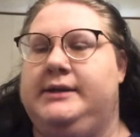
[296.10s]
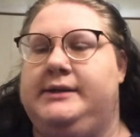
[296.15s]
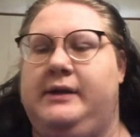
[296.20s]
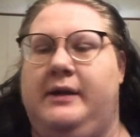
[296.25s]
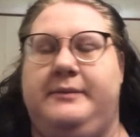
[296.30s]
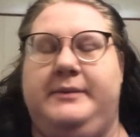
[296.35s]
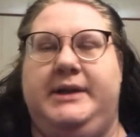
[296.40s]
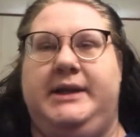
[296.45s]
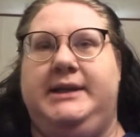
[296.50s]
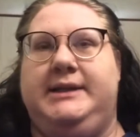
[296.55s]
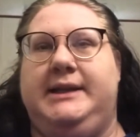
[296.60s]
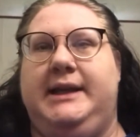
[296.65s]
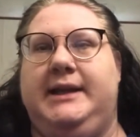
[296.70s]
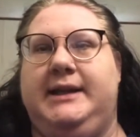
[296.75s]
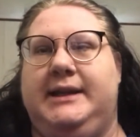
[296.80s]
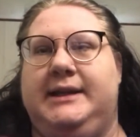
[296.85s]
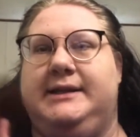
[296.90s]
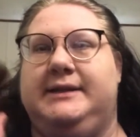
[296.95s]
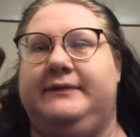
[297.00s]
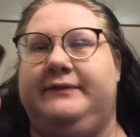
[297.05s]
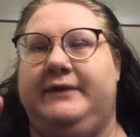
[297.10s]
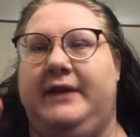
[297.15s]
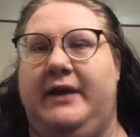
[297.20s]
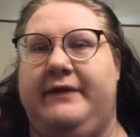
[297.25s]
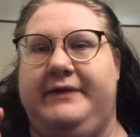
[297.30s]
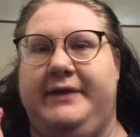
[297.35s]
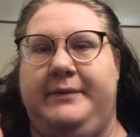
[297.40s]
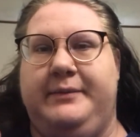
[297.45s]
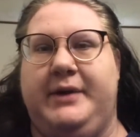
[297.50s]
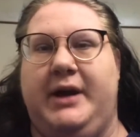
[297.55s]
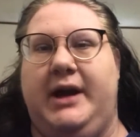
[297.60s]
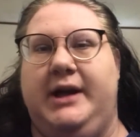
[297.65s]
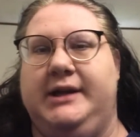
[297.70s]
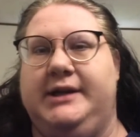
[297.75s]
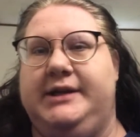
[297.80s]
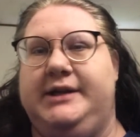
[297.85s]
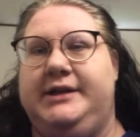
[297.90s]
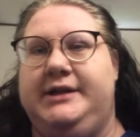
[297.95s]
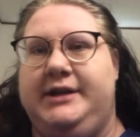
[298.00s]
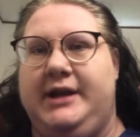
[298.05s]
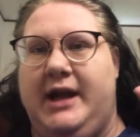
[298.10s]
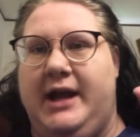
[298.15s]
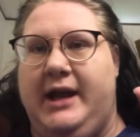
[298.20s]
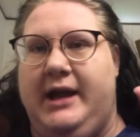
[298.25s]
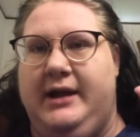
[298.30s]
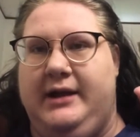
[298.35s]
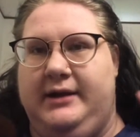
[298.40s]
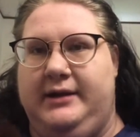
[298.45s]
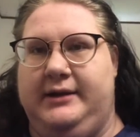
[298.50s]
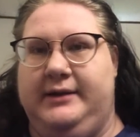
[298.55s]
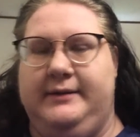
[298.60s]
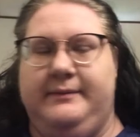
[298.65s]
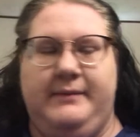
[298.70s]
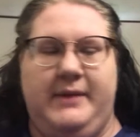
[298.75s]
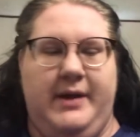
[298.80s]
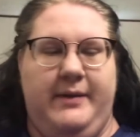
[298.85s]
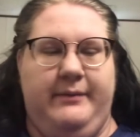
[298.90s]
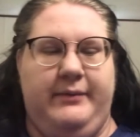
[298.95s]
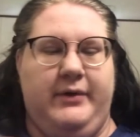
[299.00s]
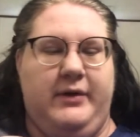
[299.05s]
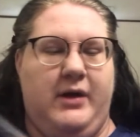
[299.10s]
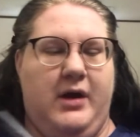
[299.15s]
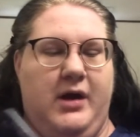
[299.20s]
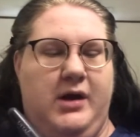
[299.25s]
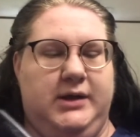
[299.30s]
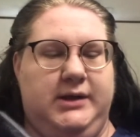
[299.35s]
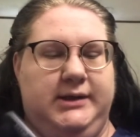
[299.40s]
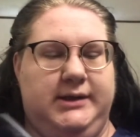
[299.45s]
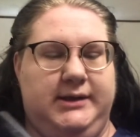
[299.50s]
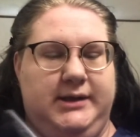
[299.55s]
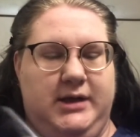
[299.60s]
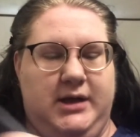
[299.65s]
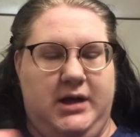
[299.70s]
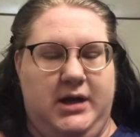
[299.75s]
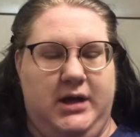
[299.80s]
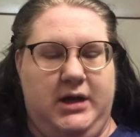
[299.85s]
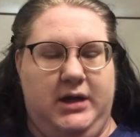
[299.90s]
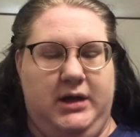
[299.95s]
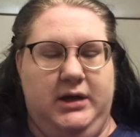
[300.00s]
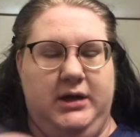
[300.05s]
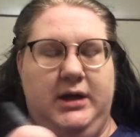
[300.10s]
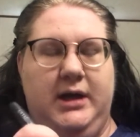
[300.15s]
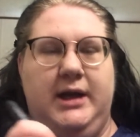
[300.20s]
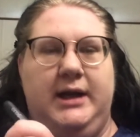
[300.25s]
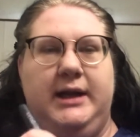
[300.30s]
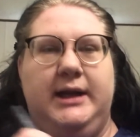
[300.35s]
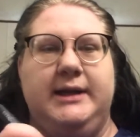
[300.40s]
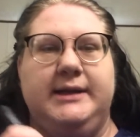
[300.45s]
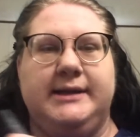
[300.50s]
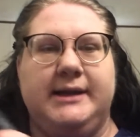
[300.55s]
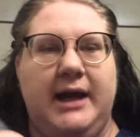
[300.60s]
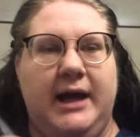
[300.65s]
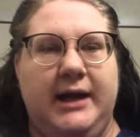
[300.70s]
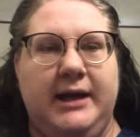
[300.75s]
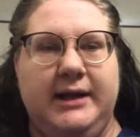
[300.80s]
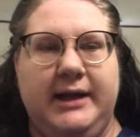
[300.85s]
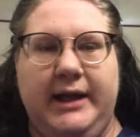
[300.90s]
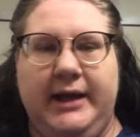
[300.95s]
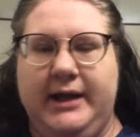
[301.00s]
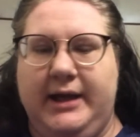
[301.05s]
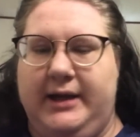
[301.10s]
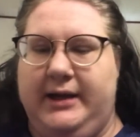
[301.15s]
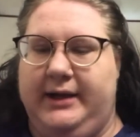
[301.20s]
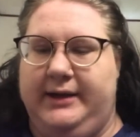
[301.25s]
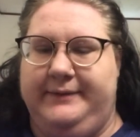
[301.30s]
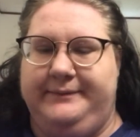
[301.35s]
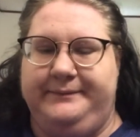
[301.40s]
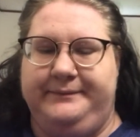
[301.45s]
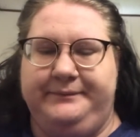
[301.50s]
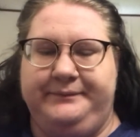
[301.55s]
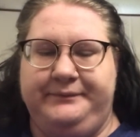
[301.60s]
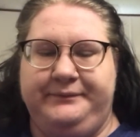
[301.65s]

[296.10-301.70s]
So I'm going to take this fluffy brush and my bronzer, and it's kind of like a,